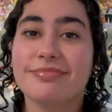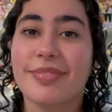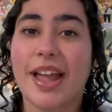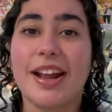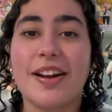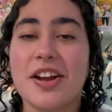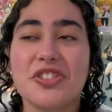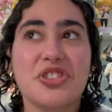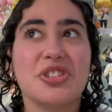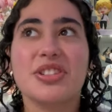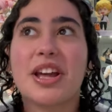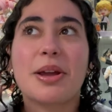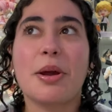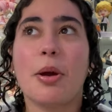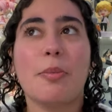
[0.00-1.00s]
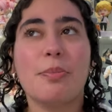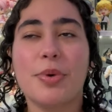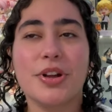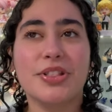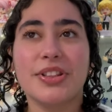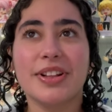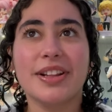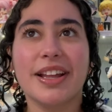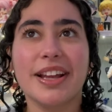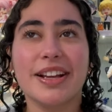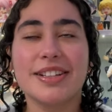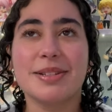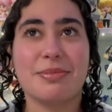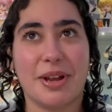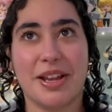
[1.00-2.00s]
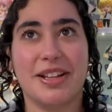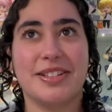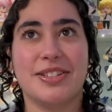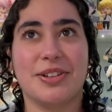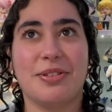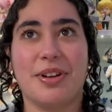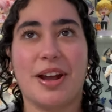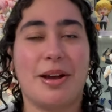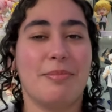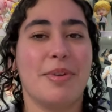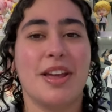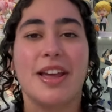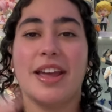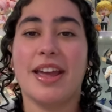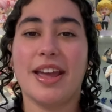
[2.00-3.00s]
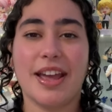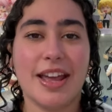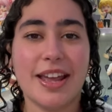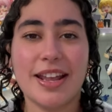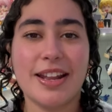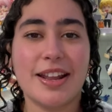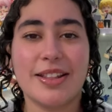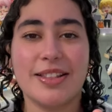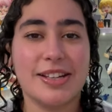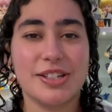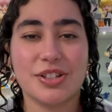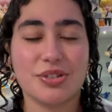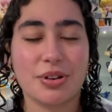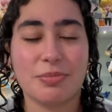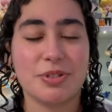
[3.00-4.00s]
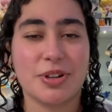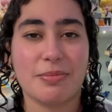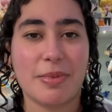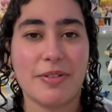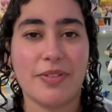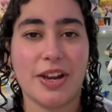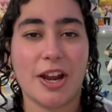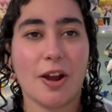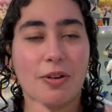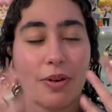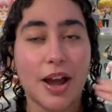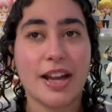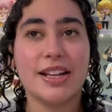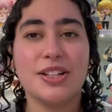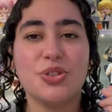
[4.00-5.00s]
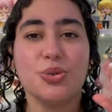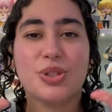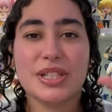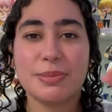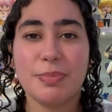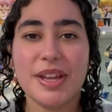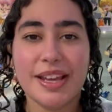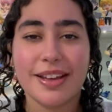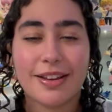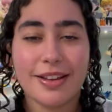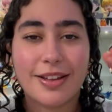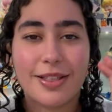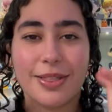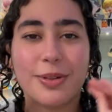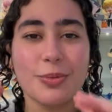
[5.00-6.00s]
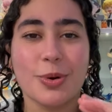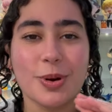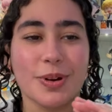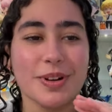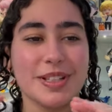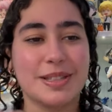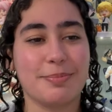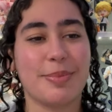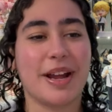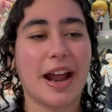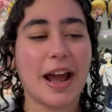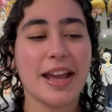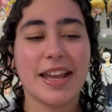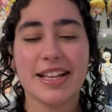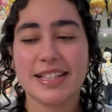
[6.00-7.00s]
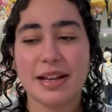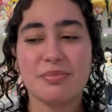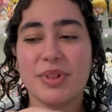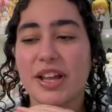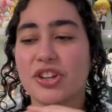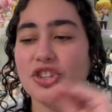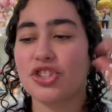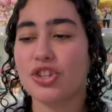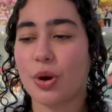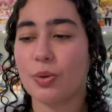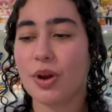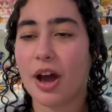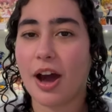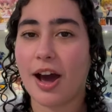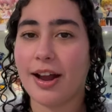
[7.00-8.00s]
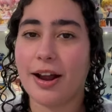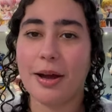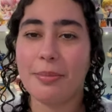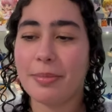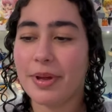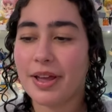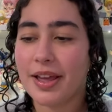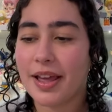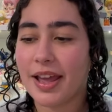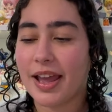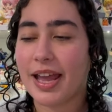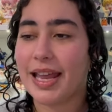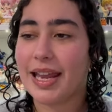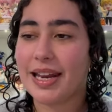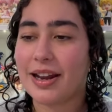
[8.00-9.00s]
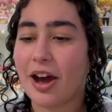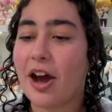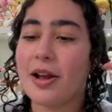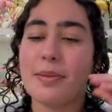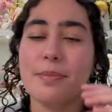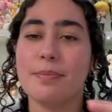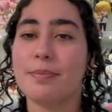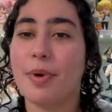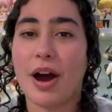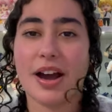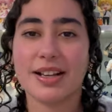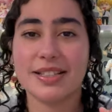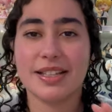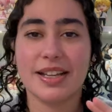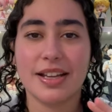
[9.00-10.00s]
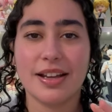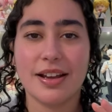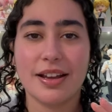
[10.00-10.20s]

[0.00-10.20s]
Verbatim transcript: and not just like put the link to my Instagram in the description of my video. I need to speak the words, but I guess I'm like so caught up in unboxing